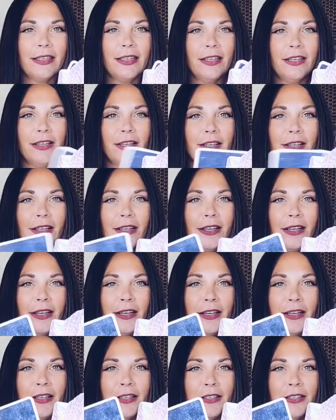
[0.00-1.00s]
in here.
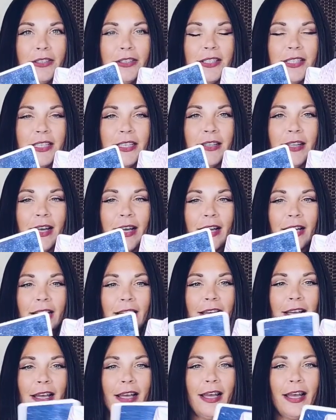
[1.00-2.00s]
Do you see
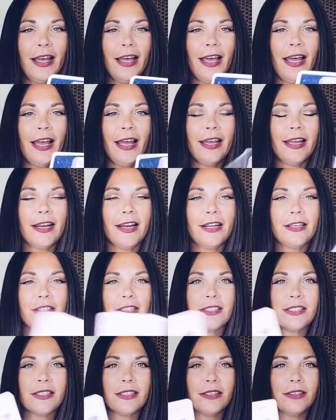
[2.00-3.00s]
that? And I
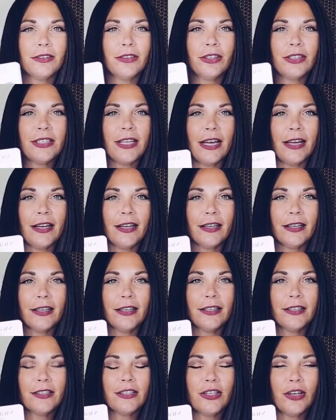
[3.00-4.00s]
just looked at it
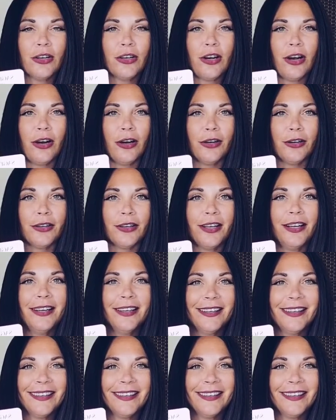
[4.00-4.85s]
and it's your card.